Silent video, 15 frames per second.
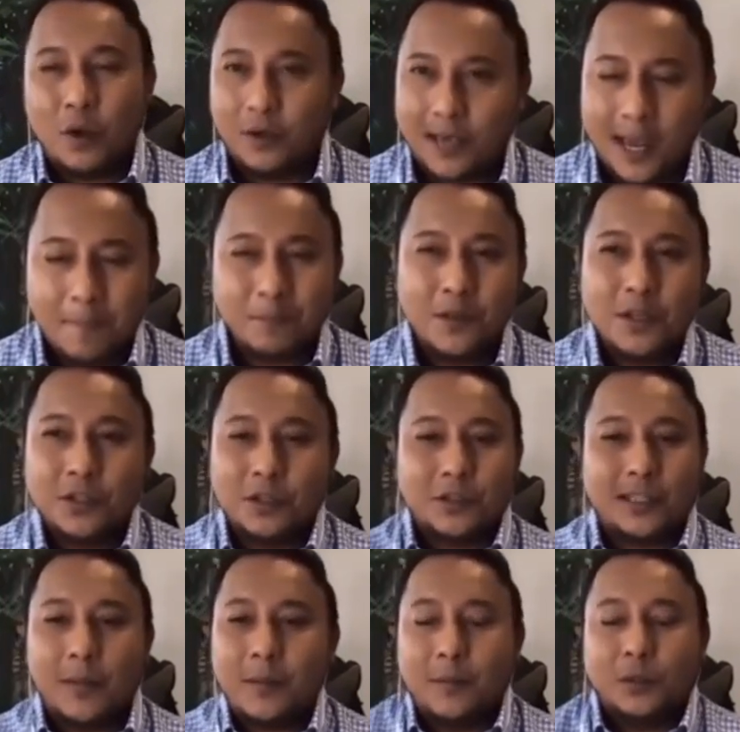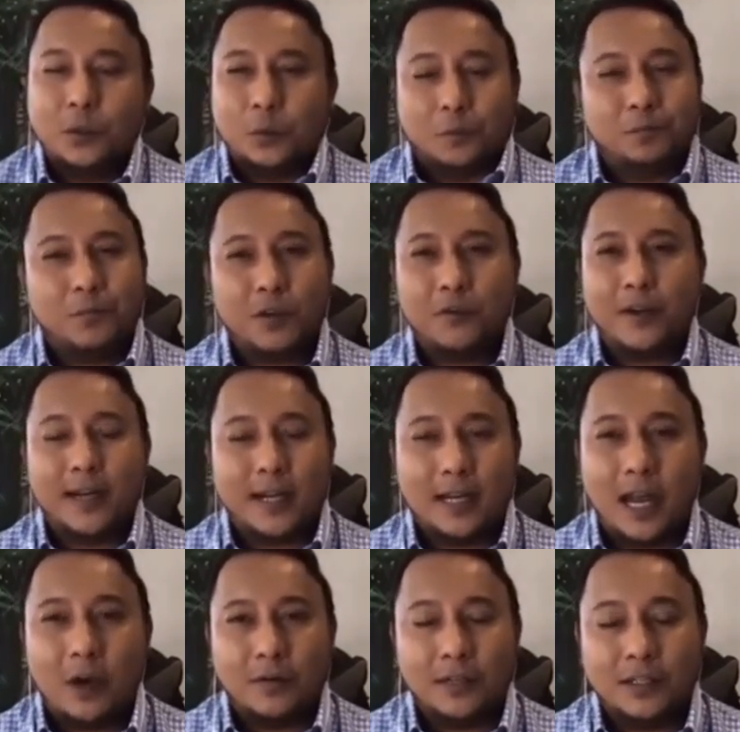Okay, so step number 2, create an
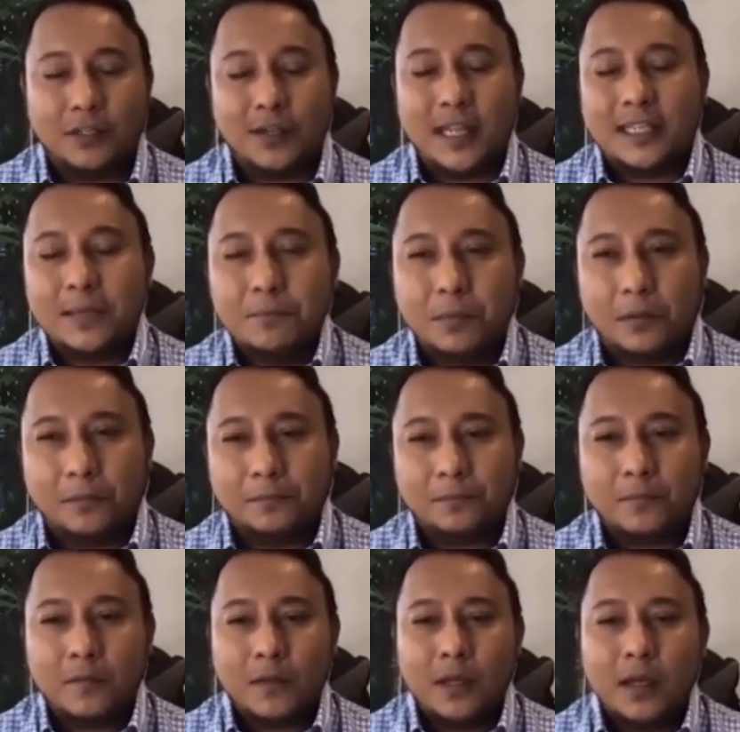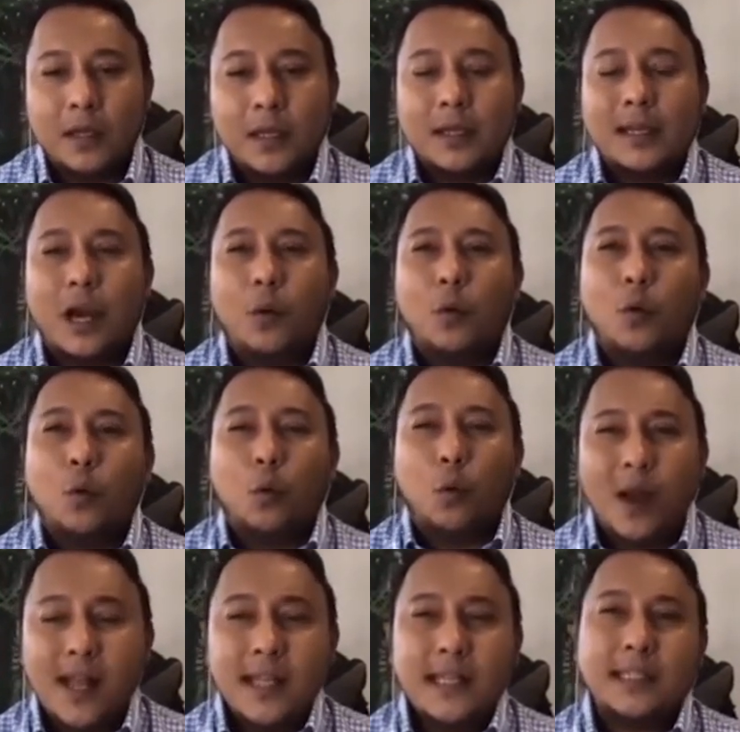account. So that's simple. Now,
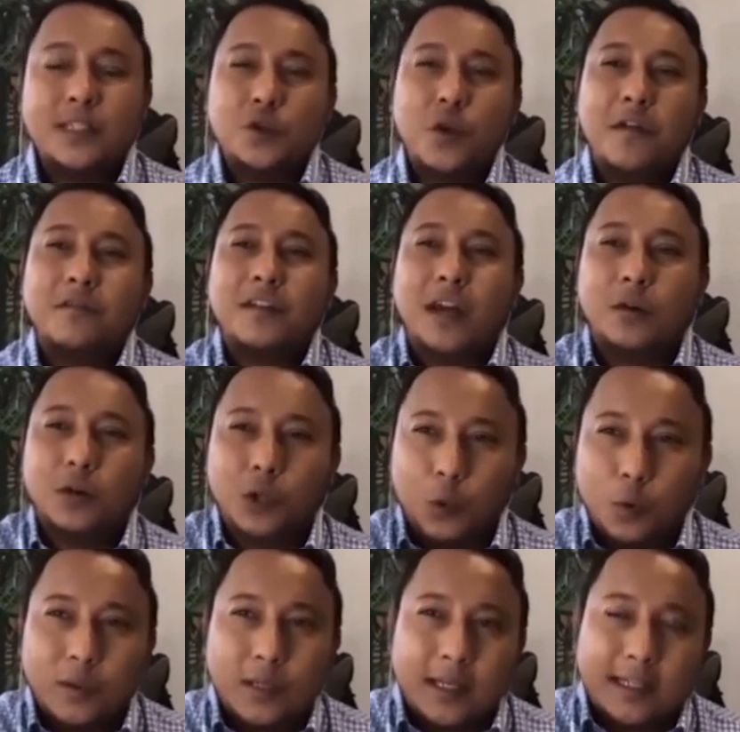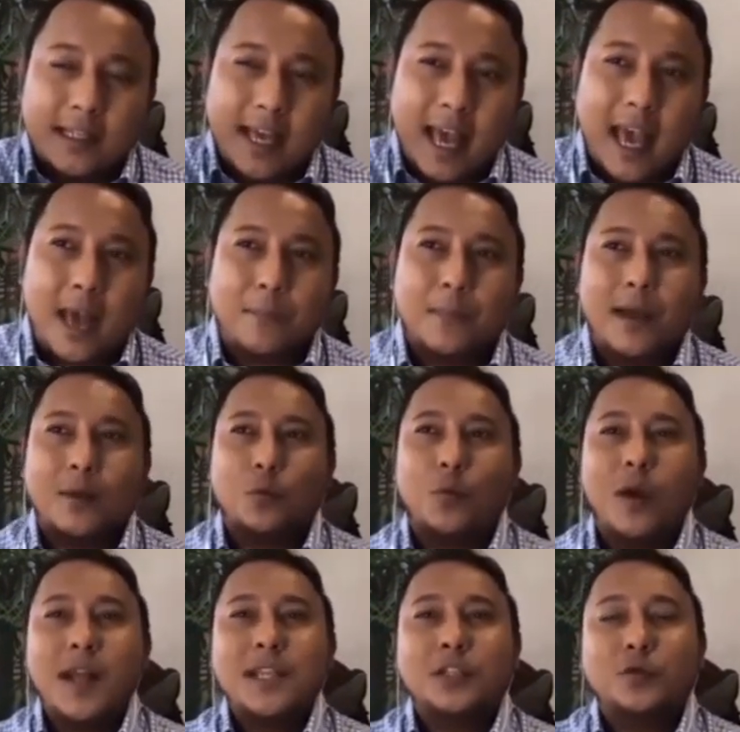once you have downloaded the app and
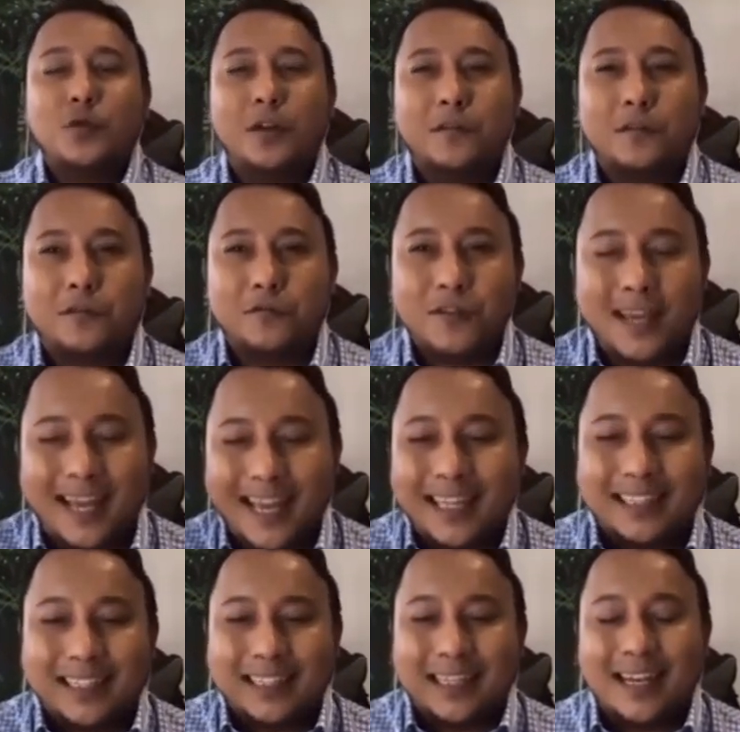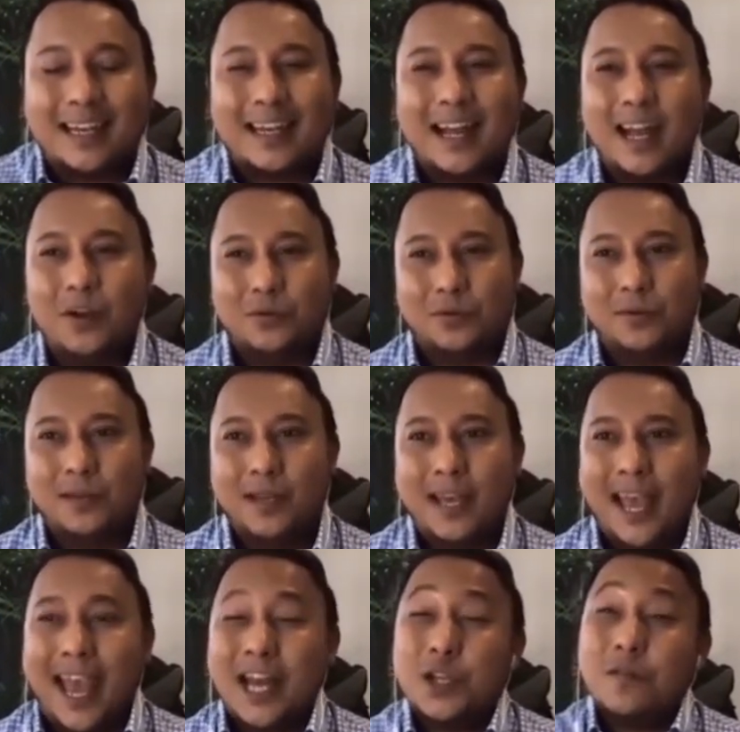once you have created the account
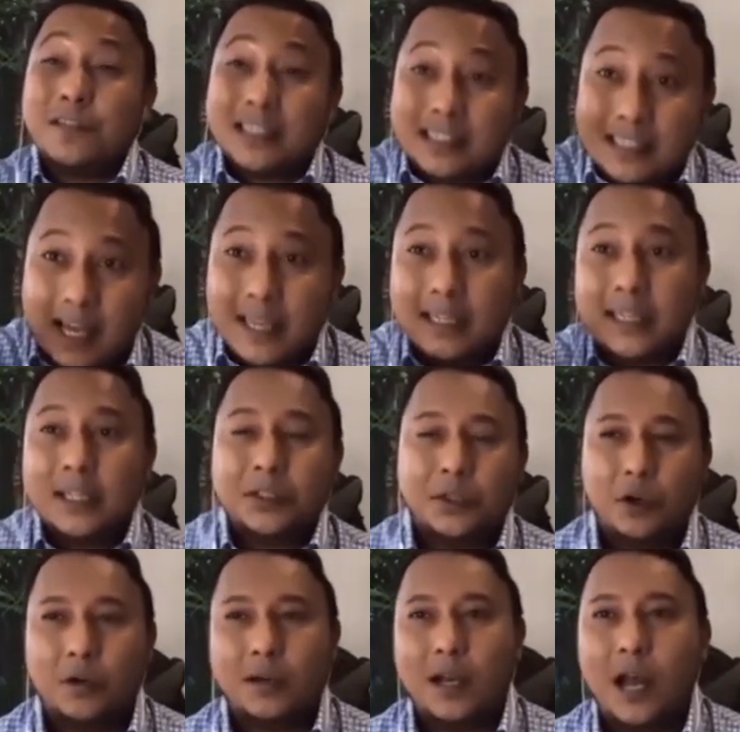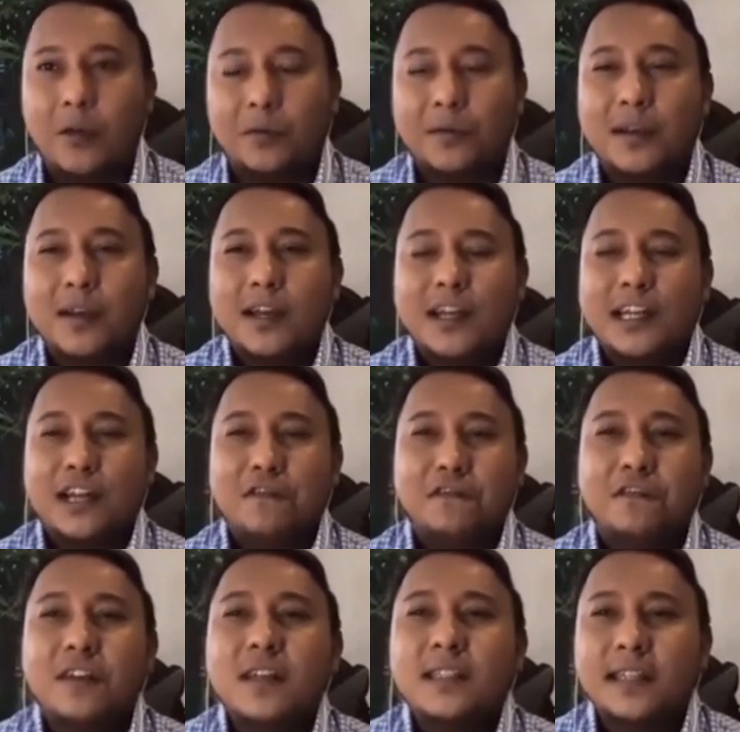and you've signed into your account, the
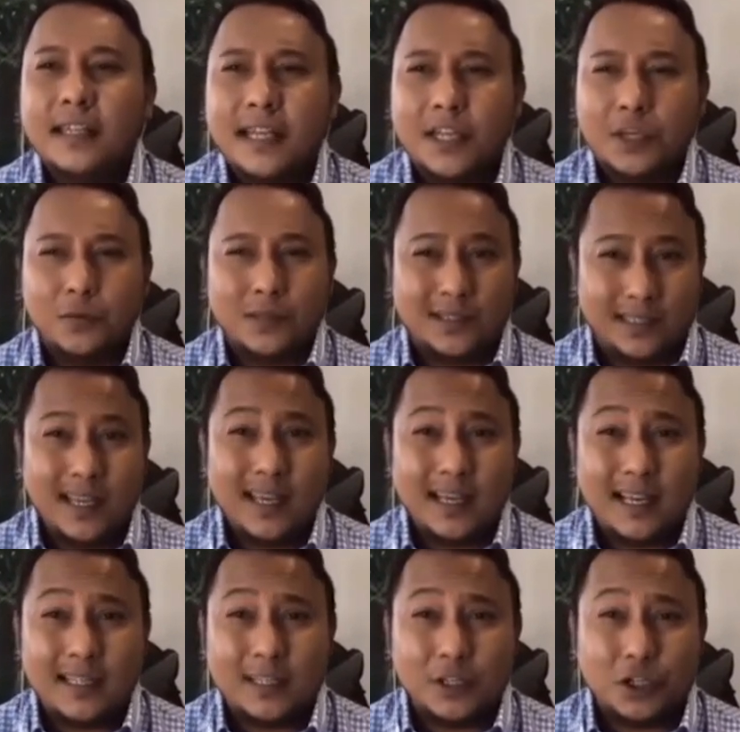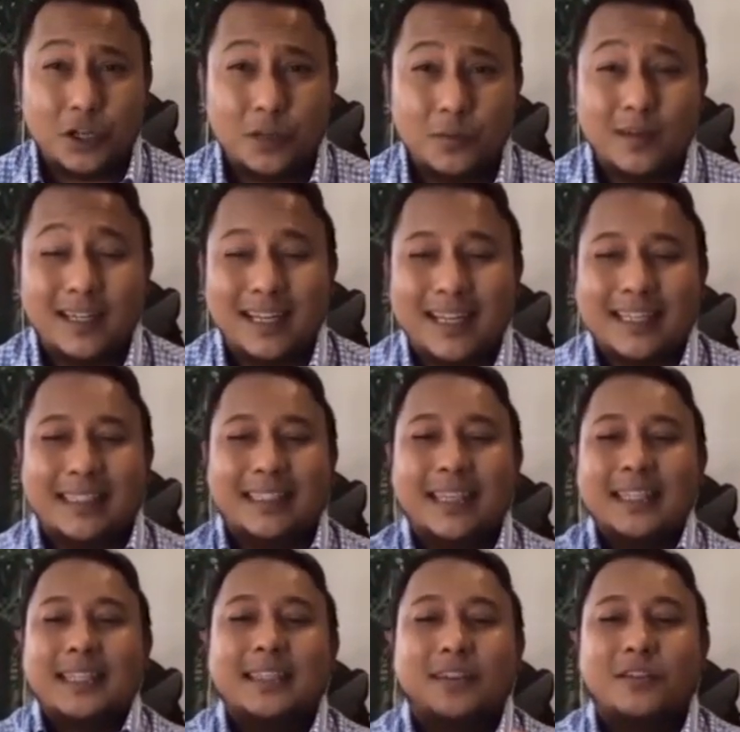first thing that you see, ladies and gentlemen, is
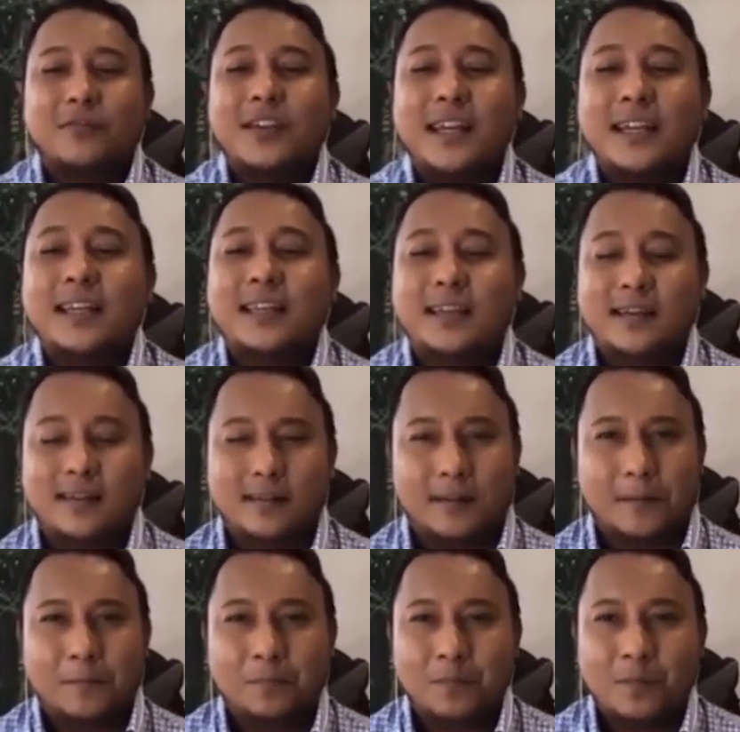this screen here.